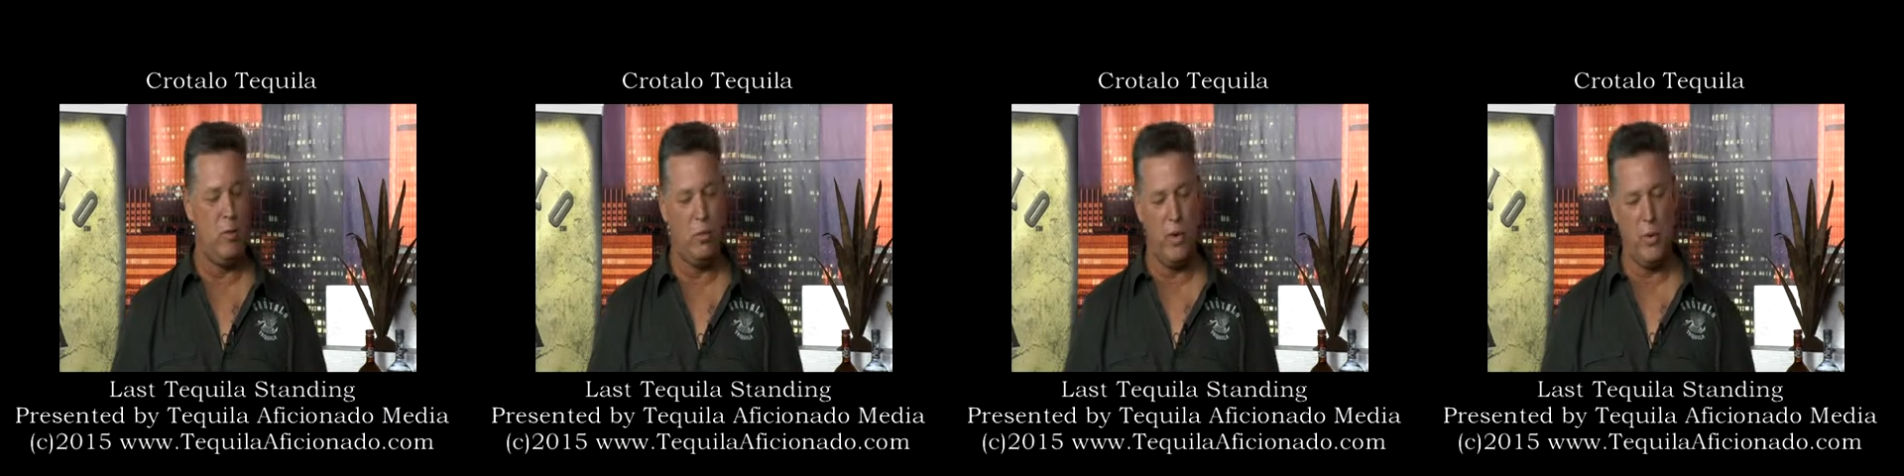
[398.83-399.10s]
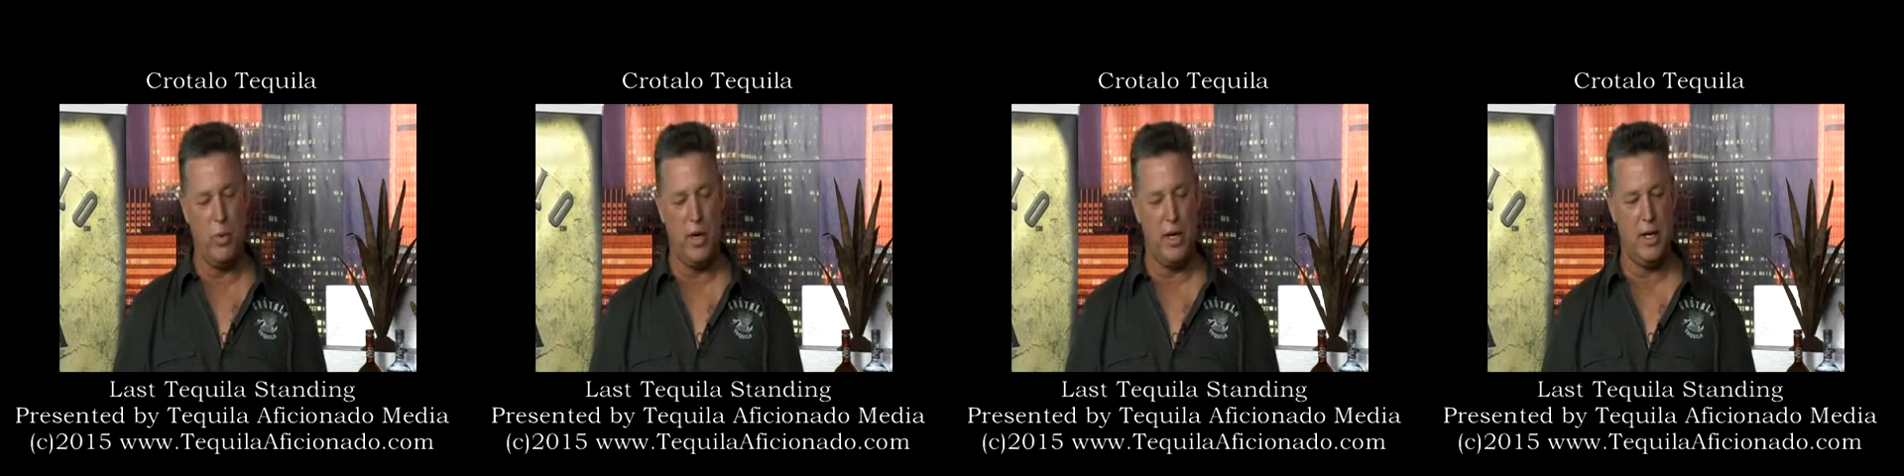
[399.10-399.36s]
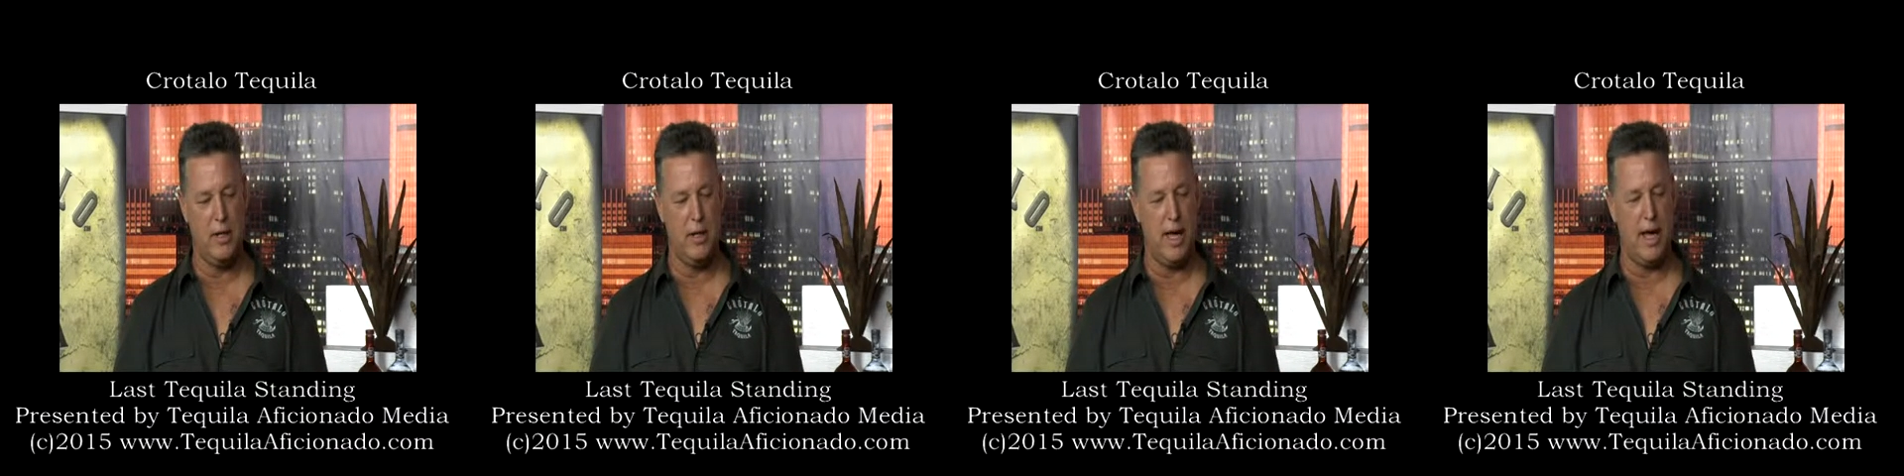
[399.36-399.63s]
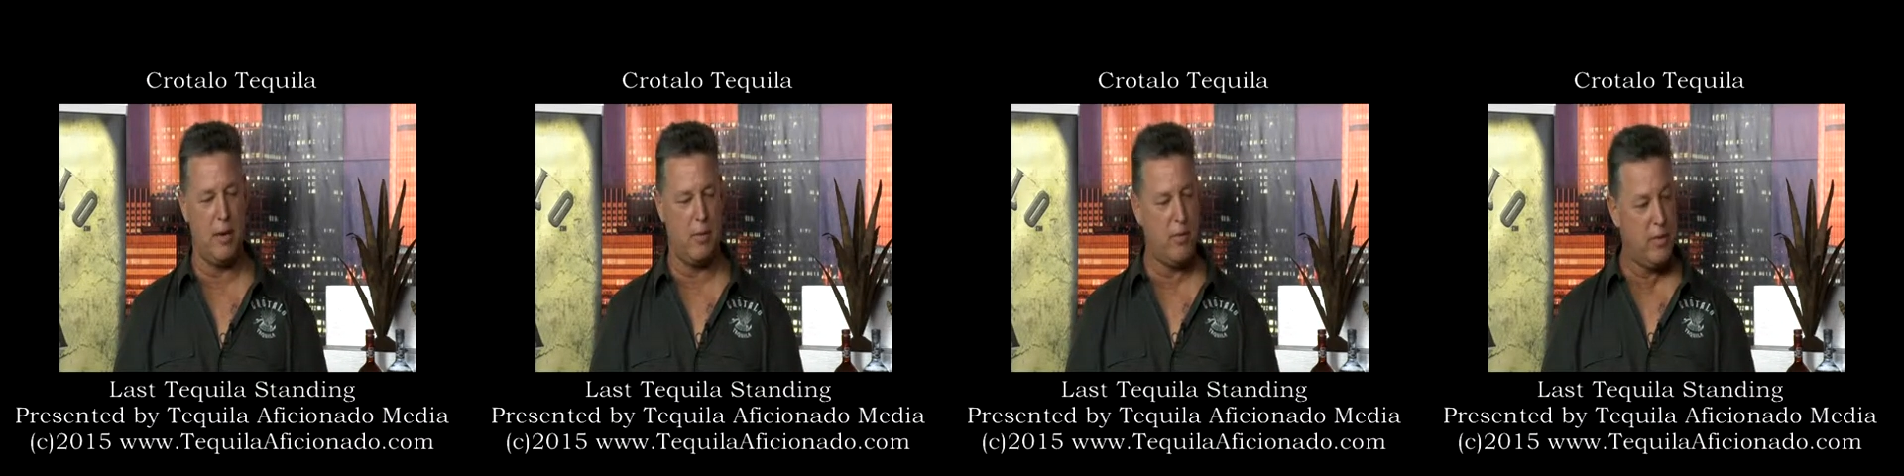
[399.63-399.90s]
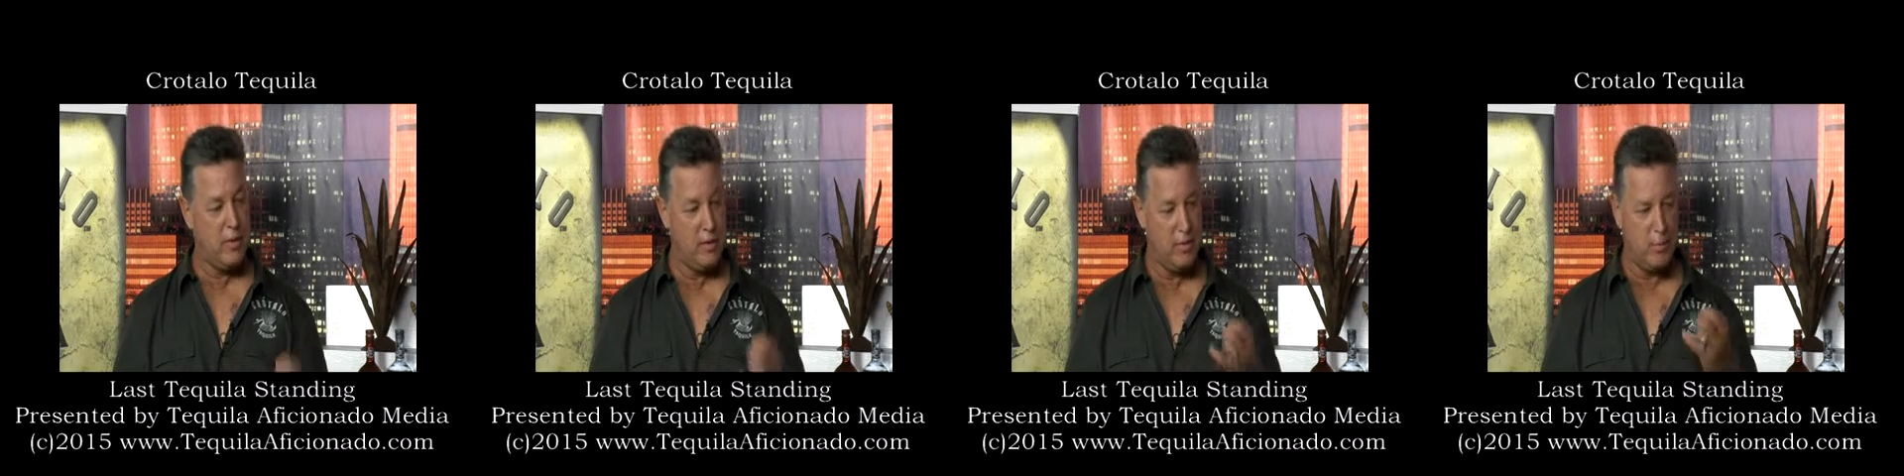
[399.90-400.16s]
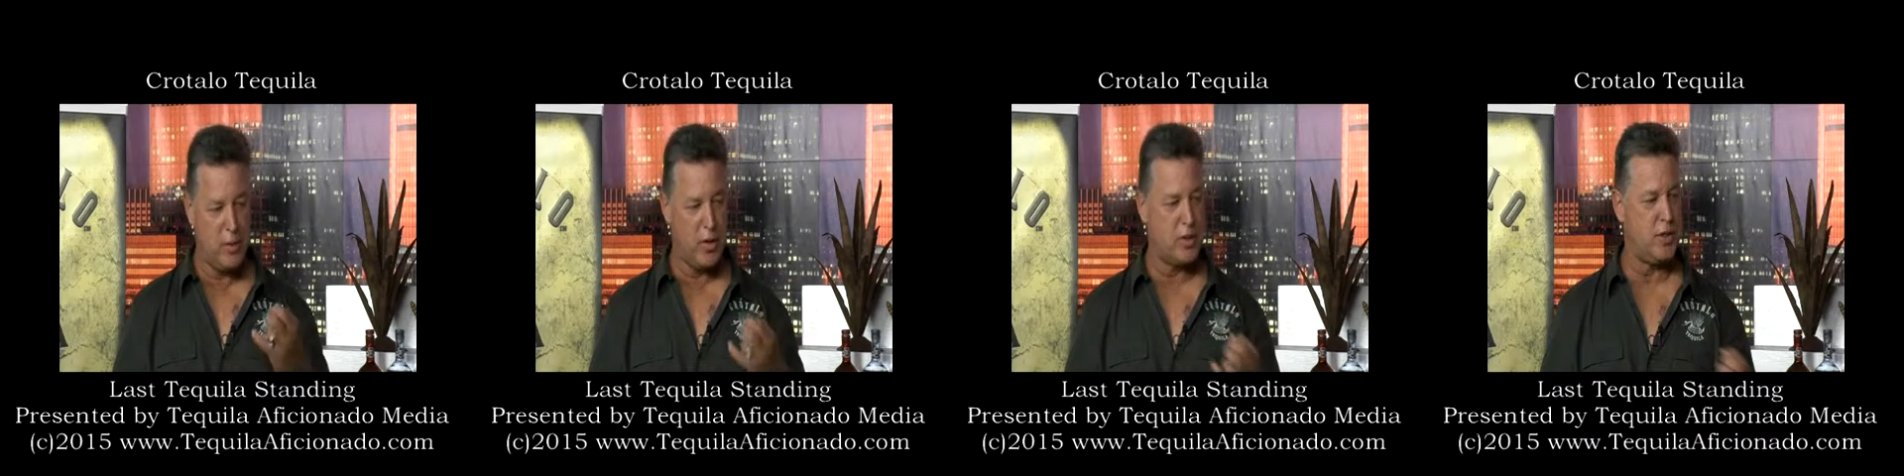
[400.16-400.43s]
We wanted
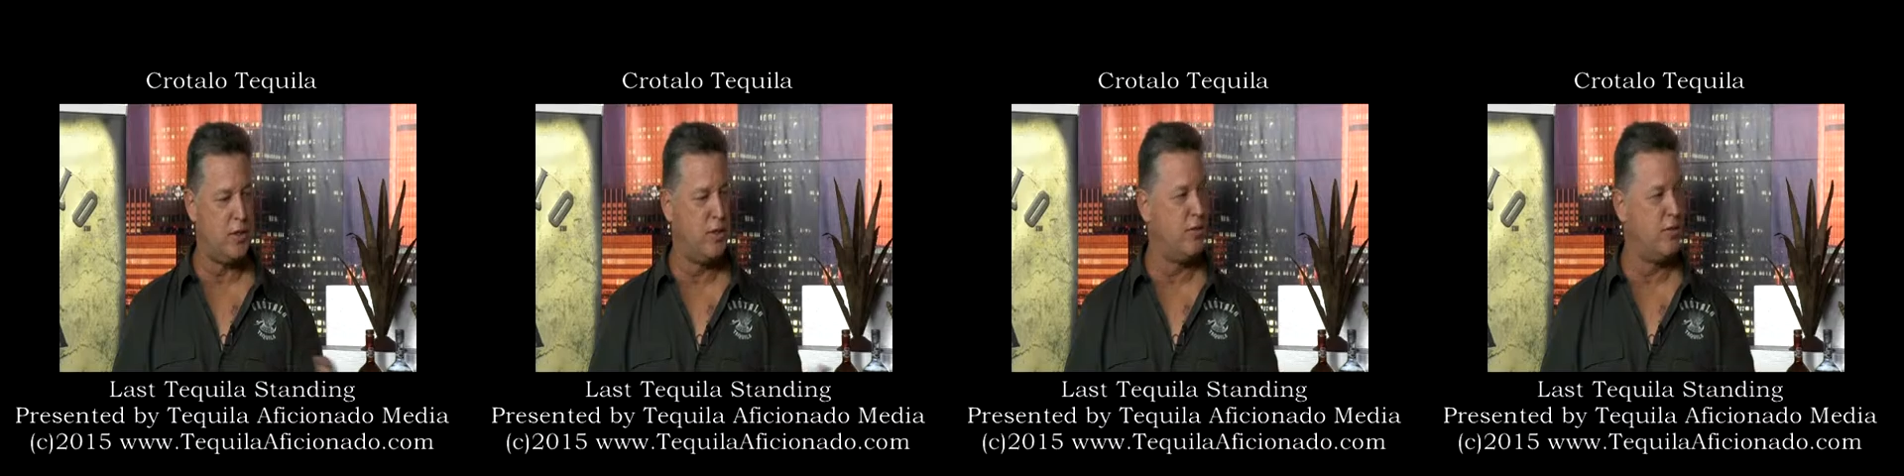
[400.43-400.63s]
that person